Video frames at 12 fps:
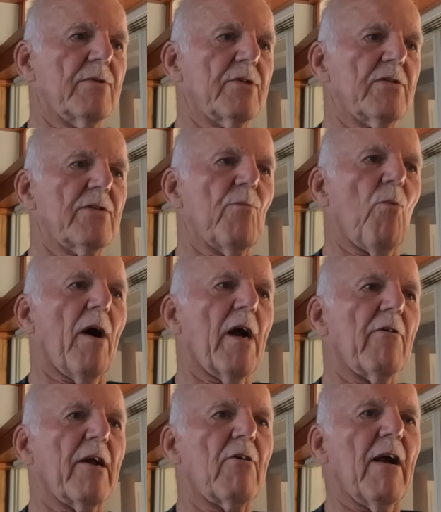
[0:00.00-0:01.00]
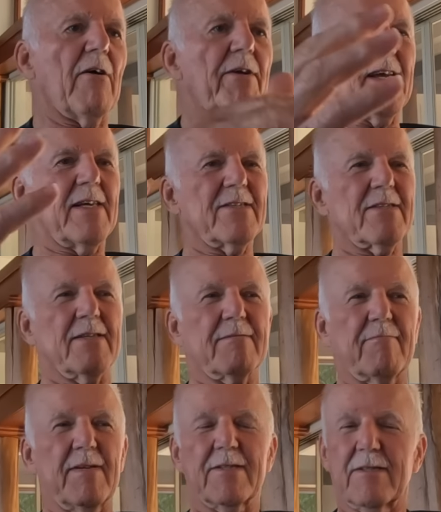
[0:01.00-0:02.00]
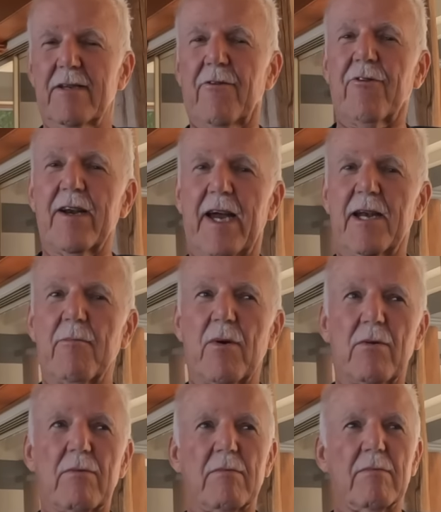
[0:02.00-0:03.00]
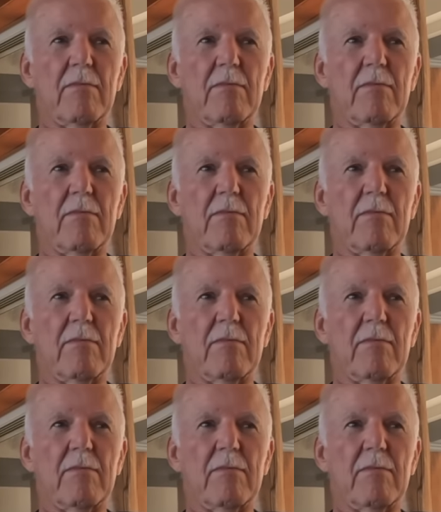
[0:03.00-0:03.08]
system wiring grounding is a different animal